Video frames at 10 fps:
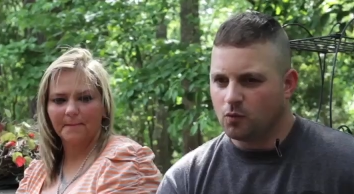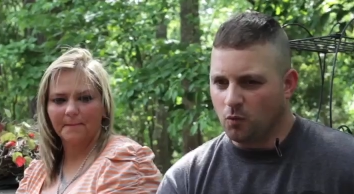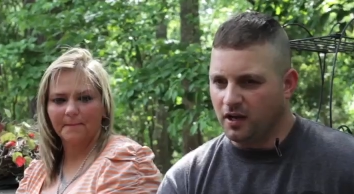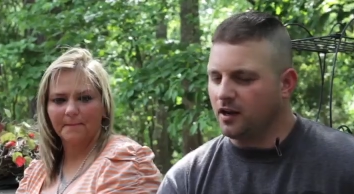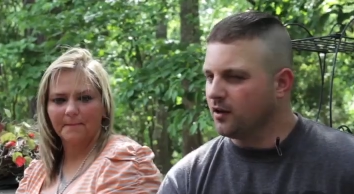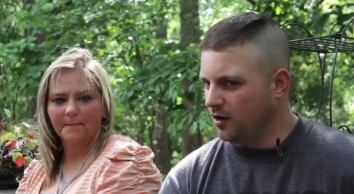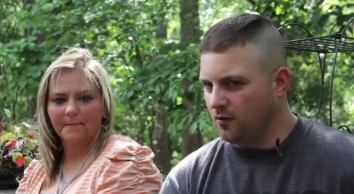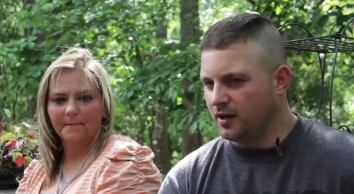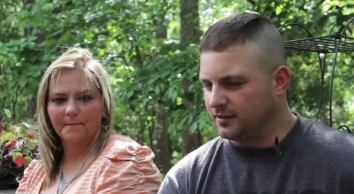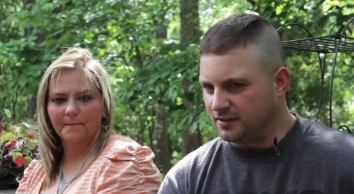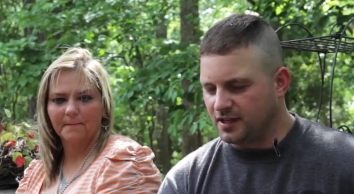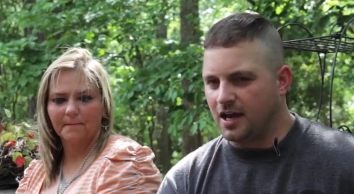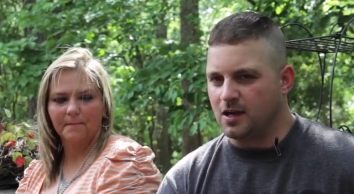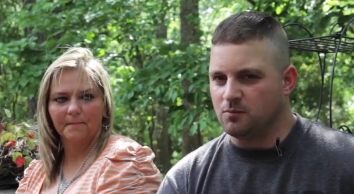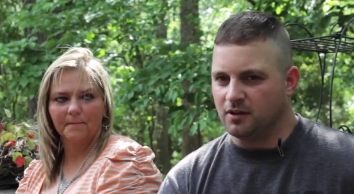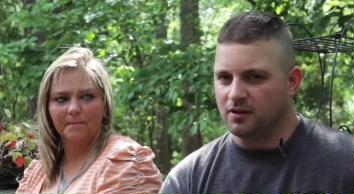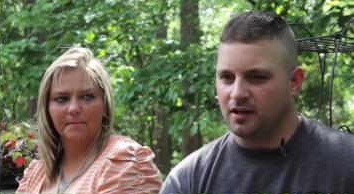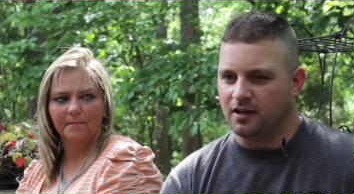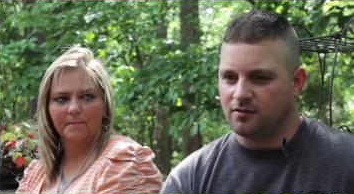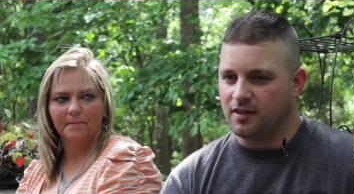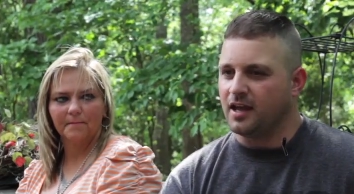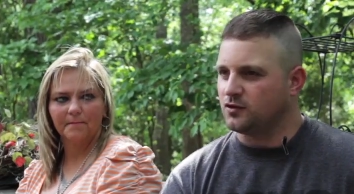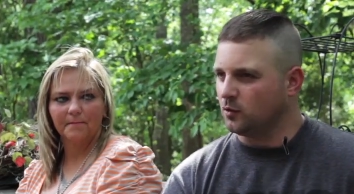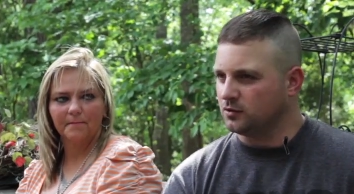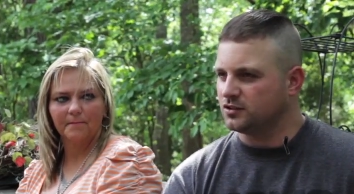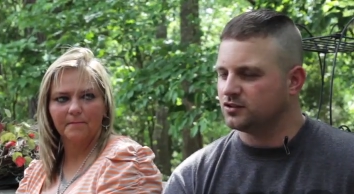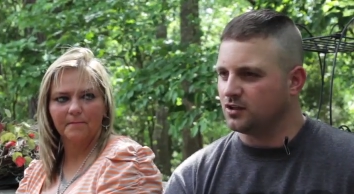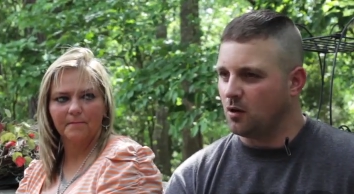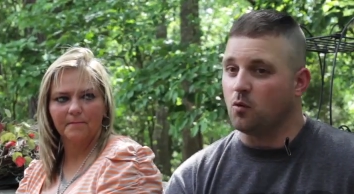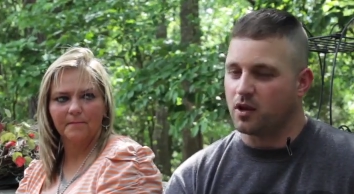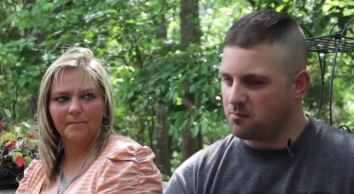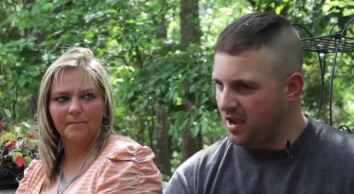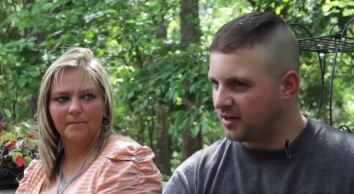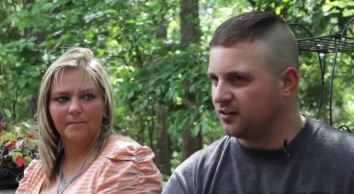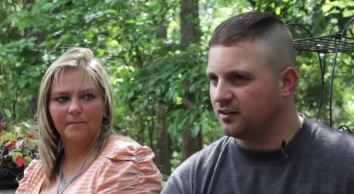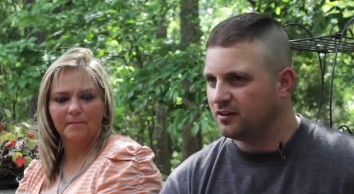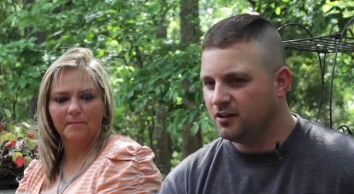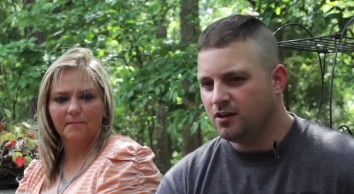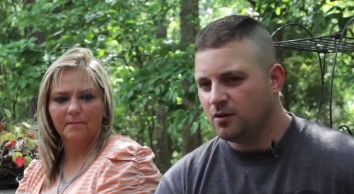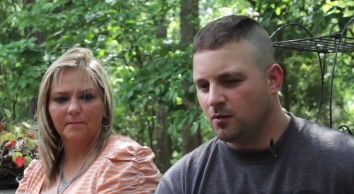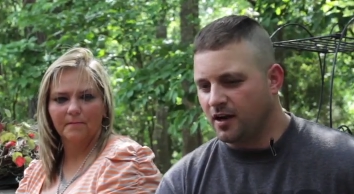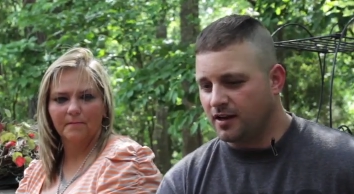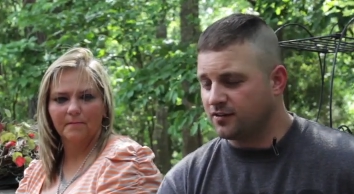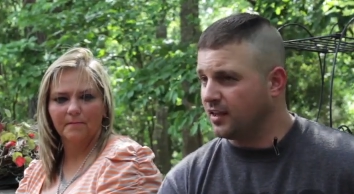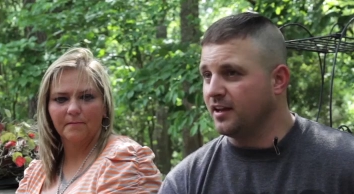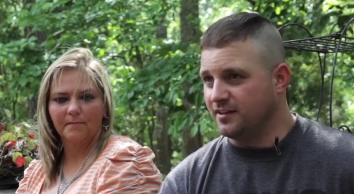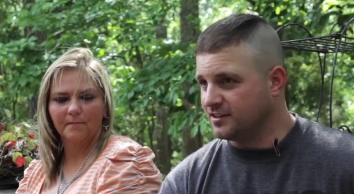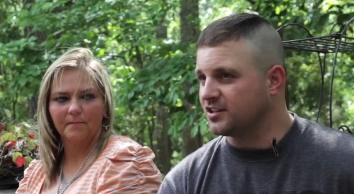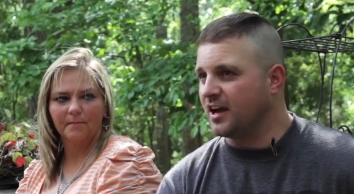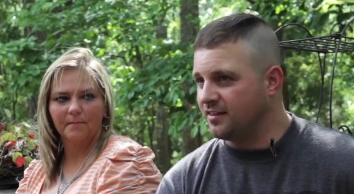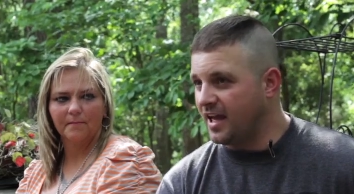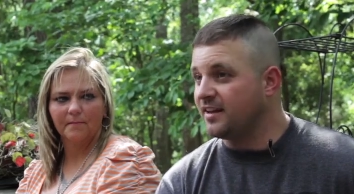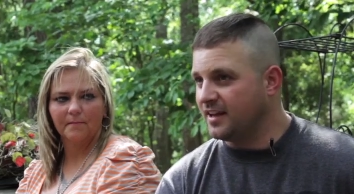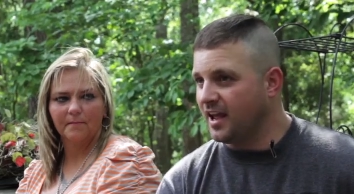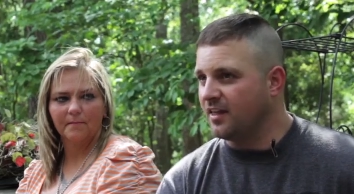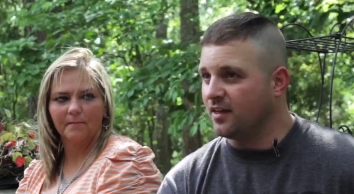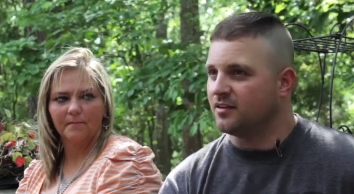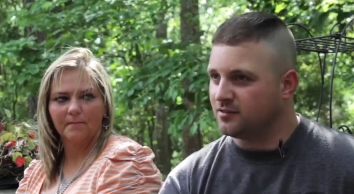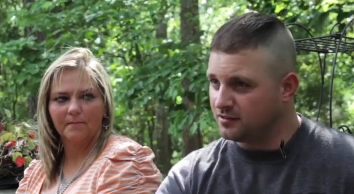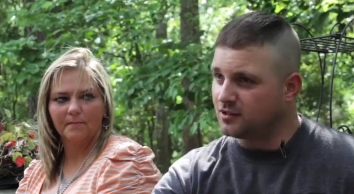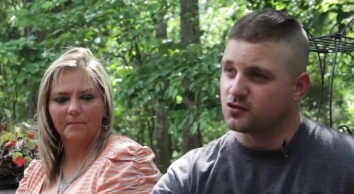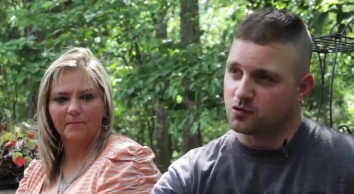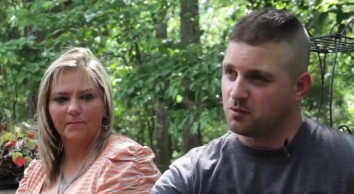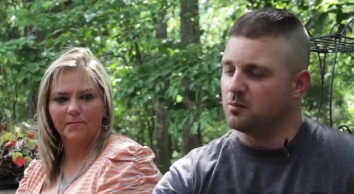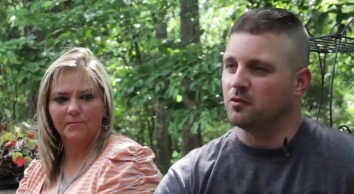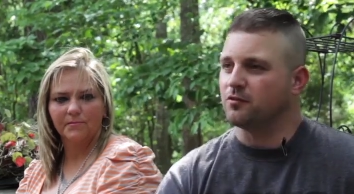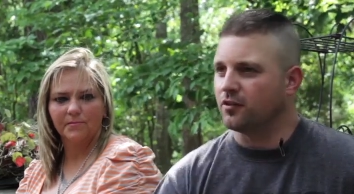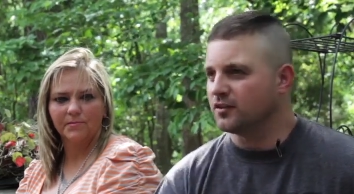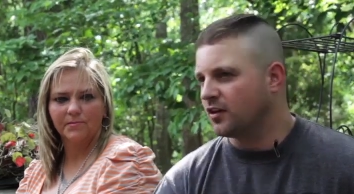Speaker 1: We didn't know it at the time, but uh, they had told us, uh, we'll get back to you. Uh, I guess they had decided that day that these are the people for this